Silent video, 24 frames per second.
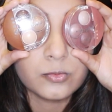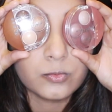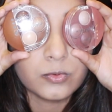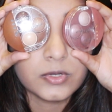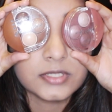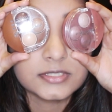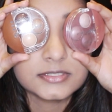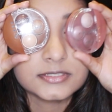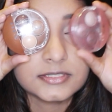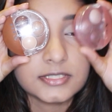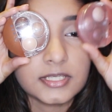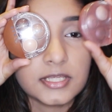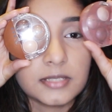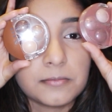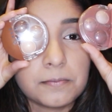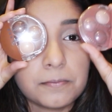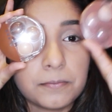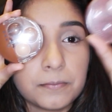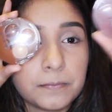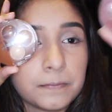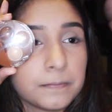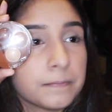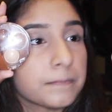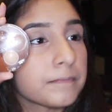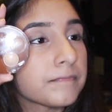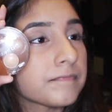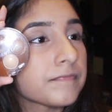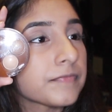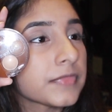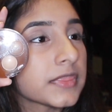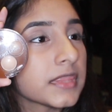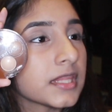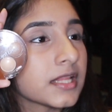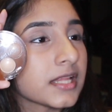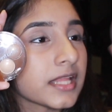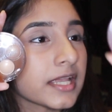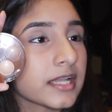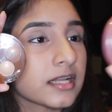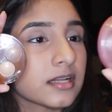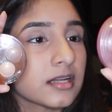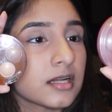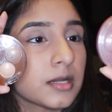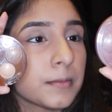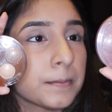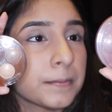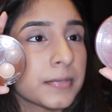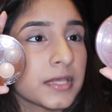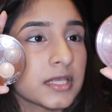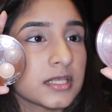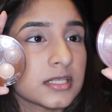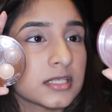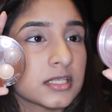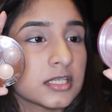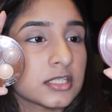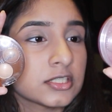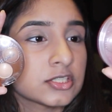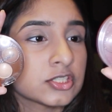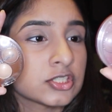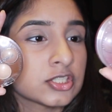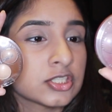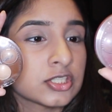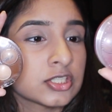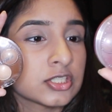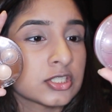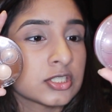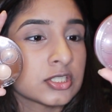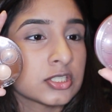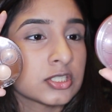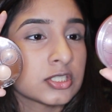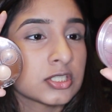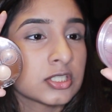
One's in like a pinkish